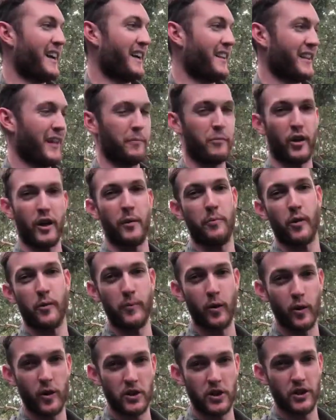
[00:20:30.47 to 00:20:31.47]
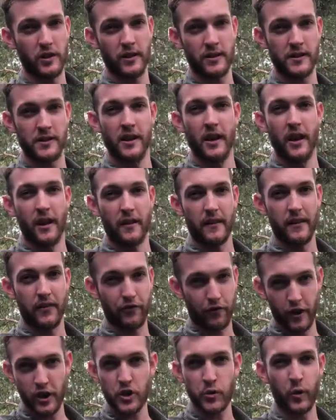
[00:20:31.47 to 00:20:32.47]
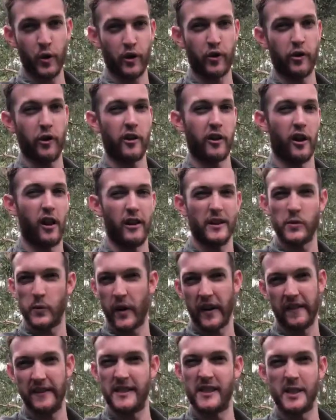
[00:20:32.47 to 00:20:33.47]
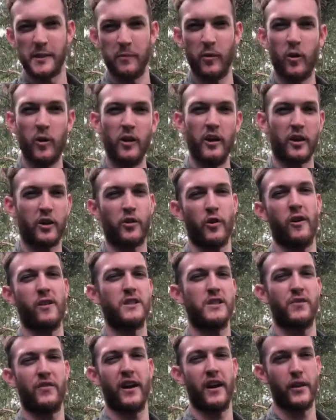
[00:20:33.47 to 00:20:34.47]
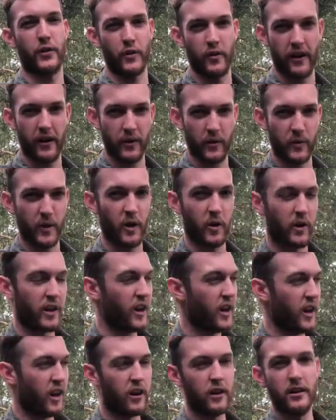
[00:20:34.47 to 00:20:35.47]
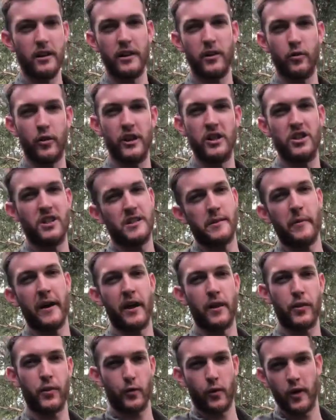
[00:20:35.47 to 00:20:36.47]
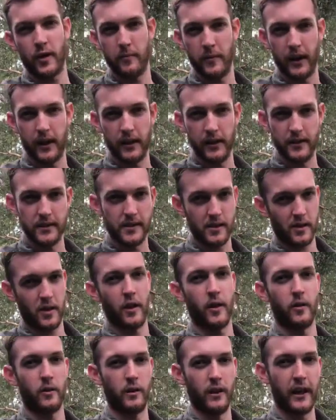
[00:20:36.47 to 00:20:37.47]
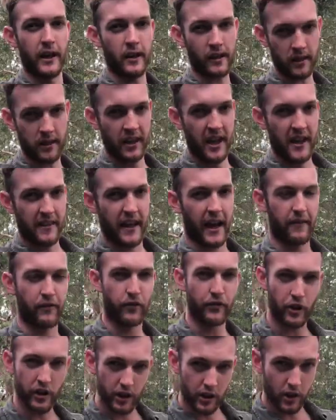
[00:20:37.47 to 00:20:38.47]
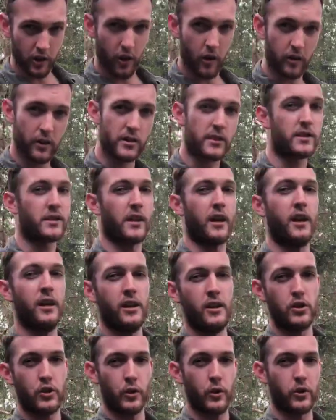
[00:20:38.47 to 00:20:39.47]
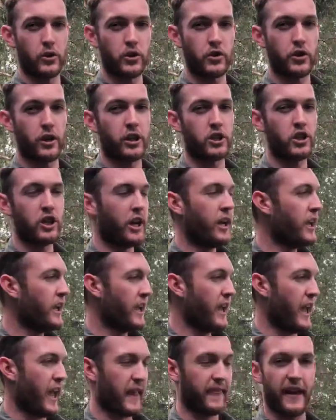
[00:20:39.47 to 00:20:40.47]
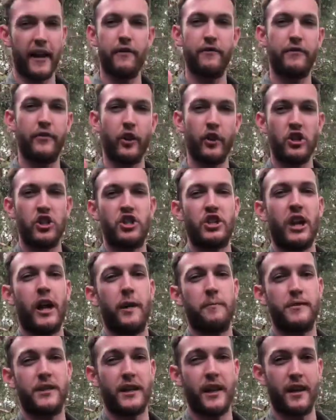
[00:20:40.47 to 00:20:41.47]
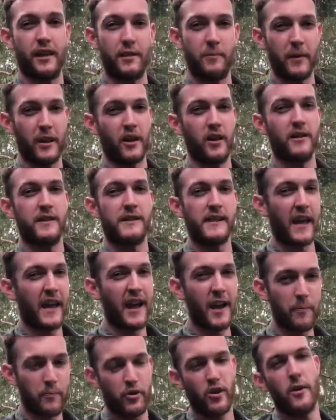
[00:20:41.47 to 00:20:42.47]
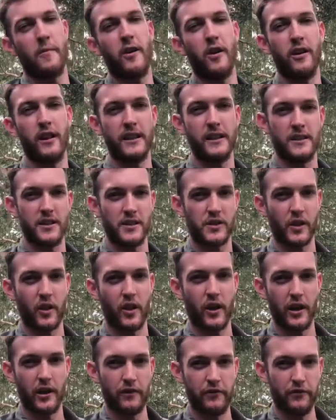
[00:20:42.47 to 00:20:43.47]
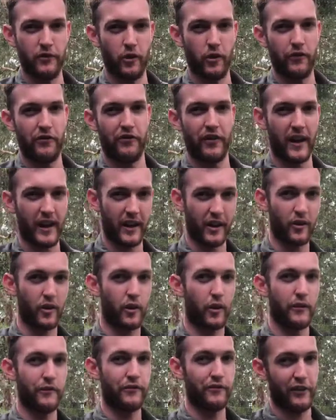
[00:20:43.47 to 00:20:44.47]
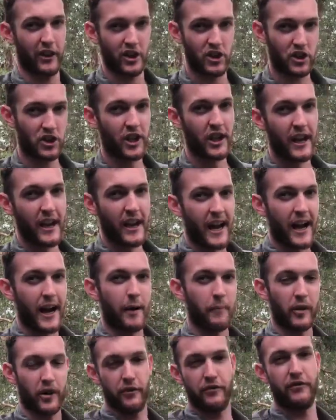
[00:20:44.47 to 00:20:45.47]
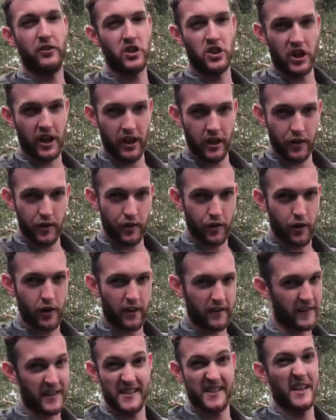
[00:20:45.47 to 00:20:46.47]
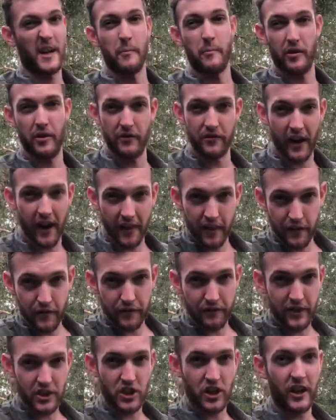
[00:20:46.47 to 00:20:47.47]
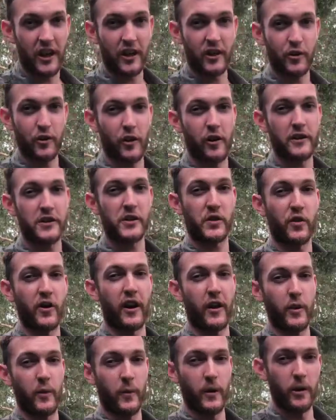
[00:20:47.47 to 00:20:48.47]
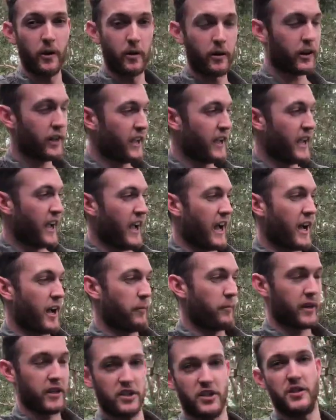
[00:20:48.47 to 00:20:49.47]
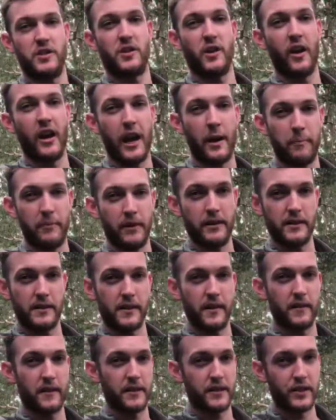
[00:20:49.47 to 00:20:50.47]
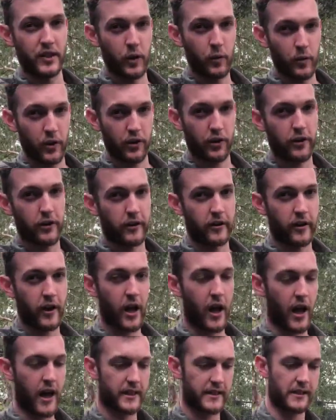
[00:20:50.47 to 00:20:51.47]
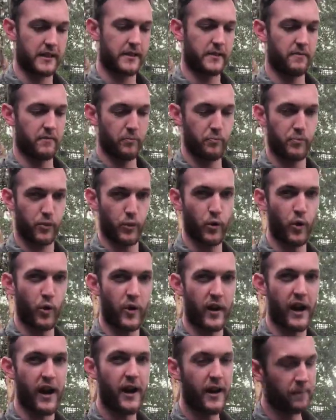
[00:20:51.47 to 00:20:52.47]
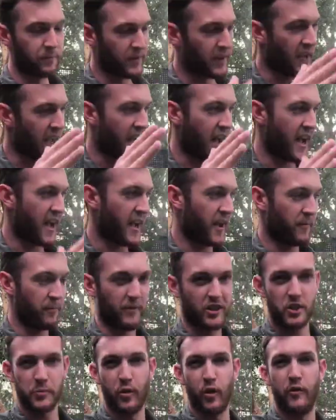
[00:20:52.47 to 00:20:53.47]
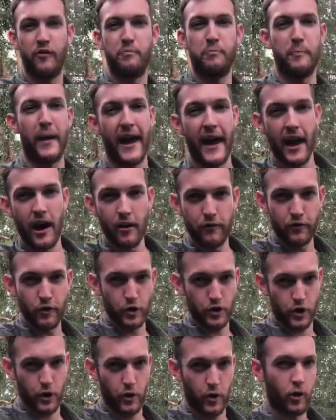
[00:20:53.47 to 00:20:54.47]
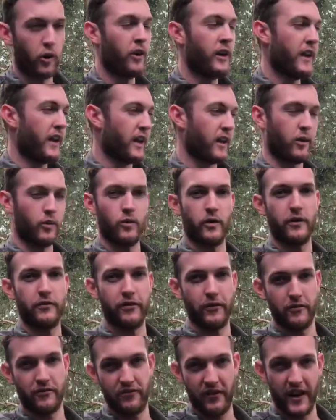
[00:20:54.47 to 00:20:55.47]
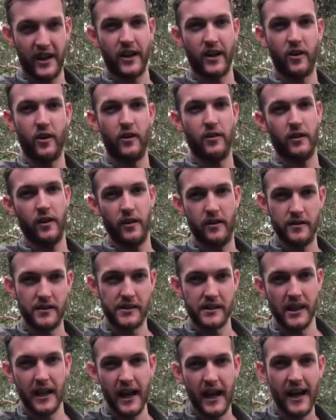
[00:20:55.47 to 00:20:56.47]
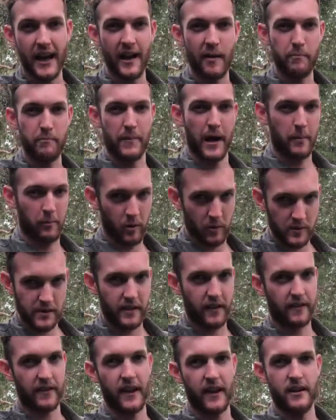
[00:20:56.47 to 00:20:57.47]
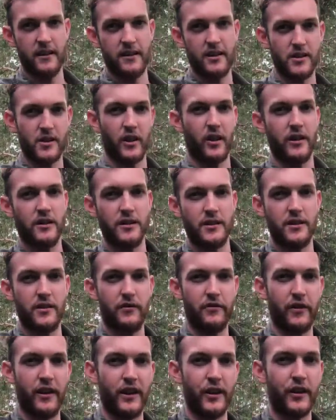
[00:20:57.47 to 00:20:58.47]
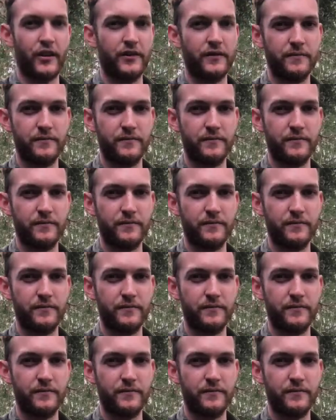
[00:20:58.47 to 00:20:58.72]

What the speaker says: their body proportions. The freshwater crocodile is one of the smaller crocs found throughout the world. Only reaches about 3 meters total length. They have a very long skinny jaw structure and they have very sharp teeth because they are primarily designed for feeding on fish. They're a fish-eating croc. There's a number of other fish-eating crocs throughout the world, but it just so happens that the saltwater crocodile has a broader, much more powerful jaw in order for feeding on those mammals that they're designed to feed on.